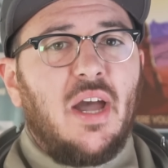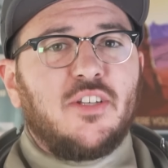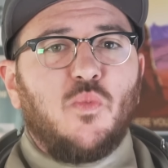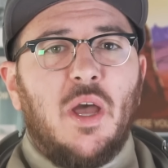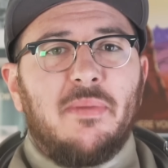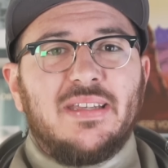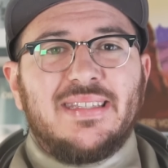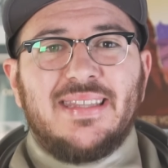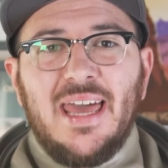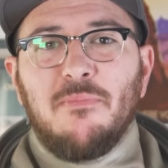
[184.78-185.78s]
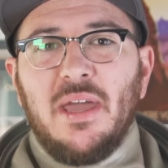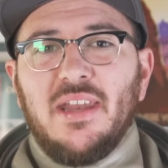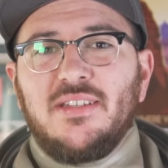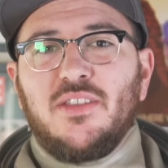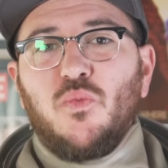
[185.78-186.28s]
The OctaWeb is then
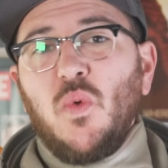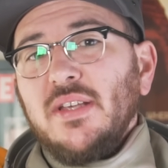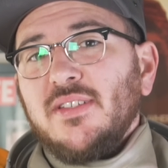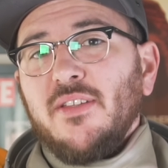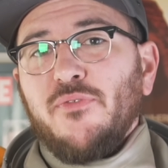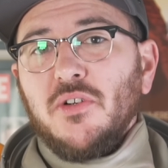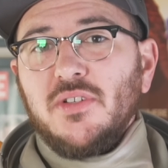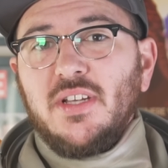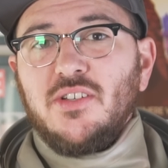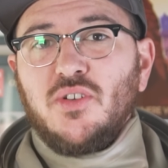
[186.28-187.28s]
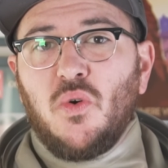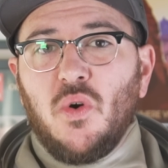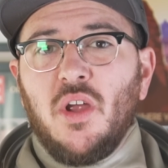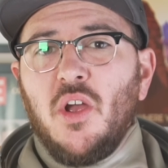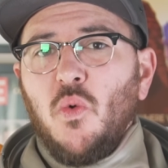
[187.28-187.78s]
mated to the rest of the first stage core,